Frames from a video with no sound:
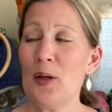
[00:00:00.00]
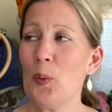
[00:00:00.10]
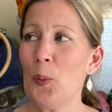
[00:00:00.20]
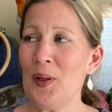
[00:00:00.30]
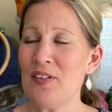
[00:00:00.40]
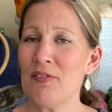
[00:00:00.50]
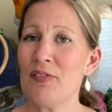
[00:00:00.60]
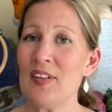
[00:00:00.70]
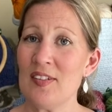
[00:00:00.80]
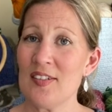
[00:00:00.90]
We went and
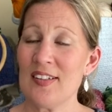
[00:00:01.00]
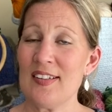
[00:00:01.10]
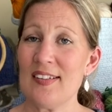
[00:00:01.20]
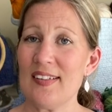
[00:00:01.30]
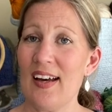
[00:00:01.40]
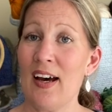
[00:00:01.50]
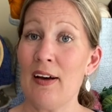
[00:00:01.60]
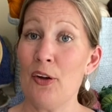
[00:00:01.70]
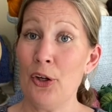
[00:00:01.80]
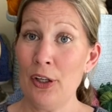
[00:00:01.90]
visited our
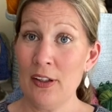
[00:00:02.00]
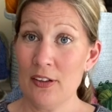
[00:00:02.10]
earlier